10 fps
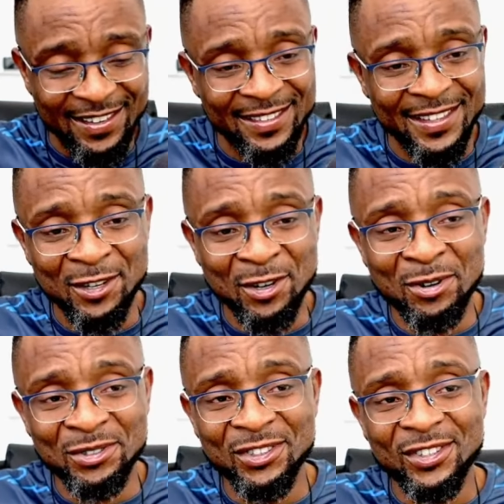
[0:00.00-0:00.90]
They
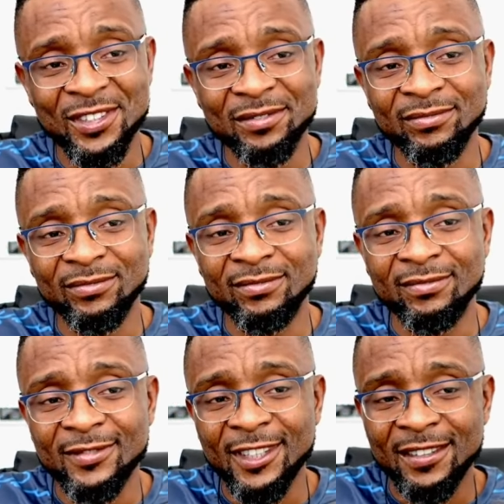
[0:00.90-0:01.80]
don't.
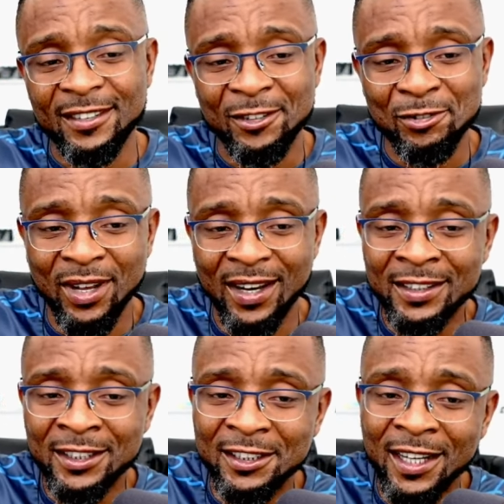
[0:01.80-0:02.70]
So
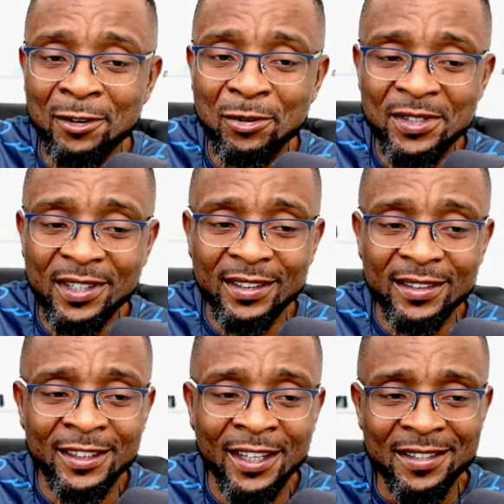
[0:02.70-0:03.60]
Alhaji Dangote
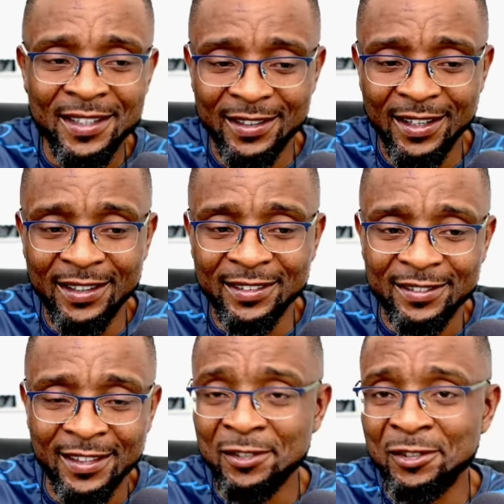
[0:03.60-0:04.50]
yesterday,
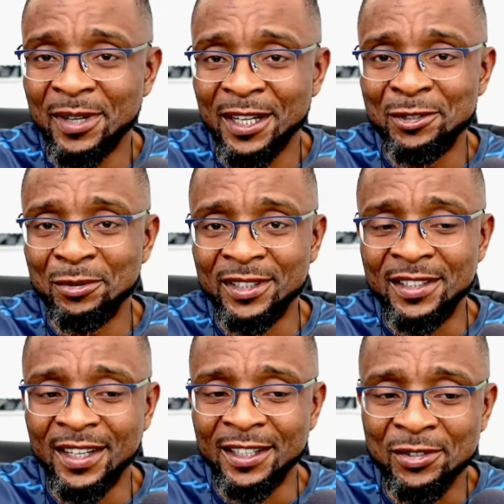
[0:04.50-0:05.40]
let's go back to what he
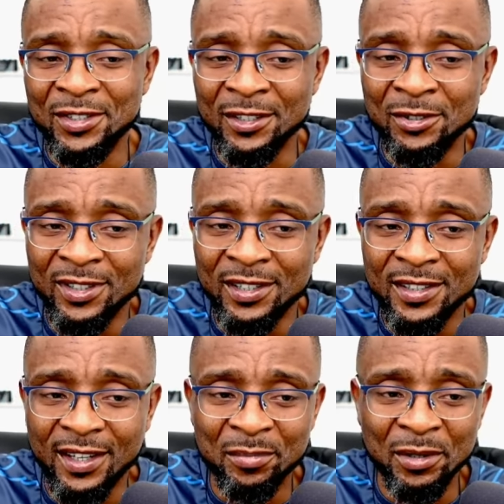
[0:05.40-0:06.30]
had to say to these
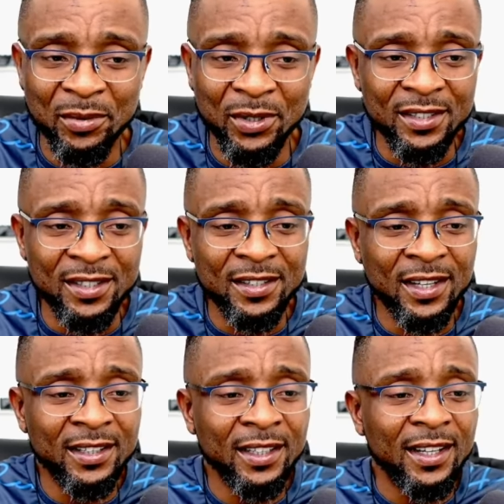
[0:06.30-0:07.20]
people. Yes, he
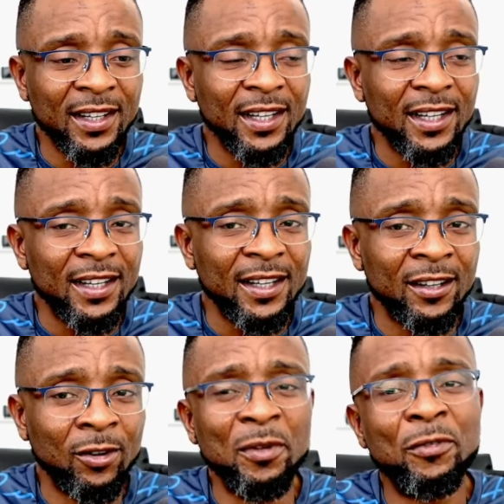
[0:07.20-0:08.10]
said,
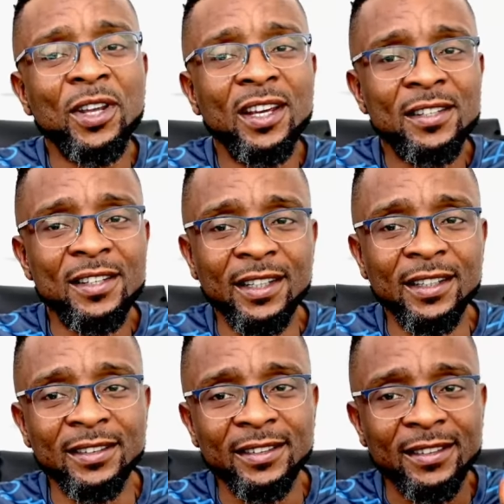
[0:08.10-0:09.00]
no, before yesterday,
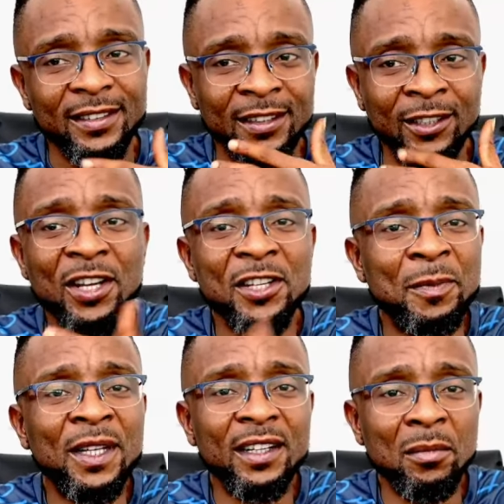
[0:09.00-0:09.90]
you know, he's
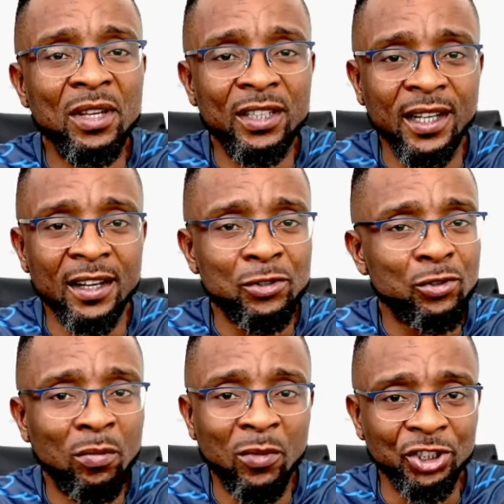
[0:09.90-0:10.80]
been in the media
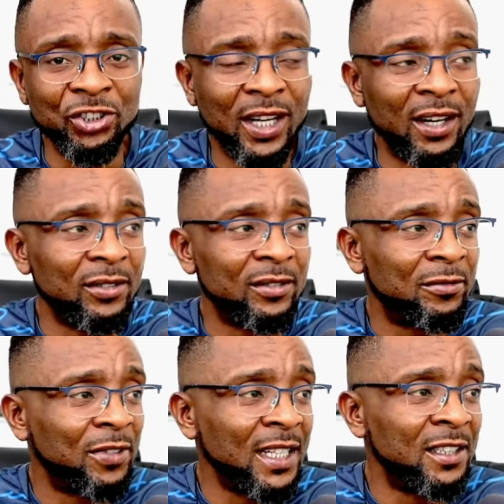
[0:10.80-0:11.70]
so much now,
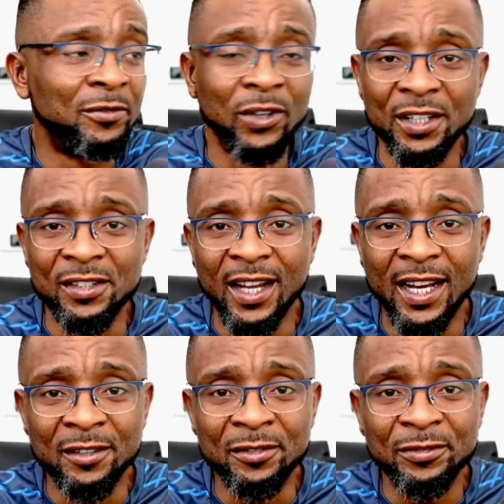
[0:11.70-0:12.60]
fighting for his life.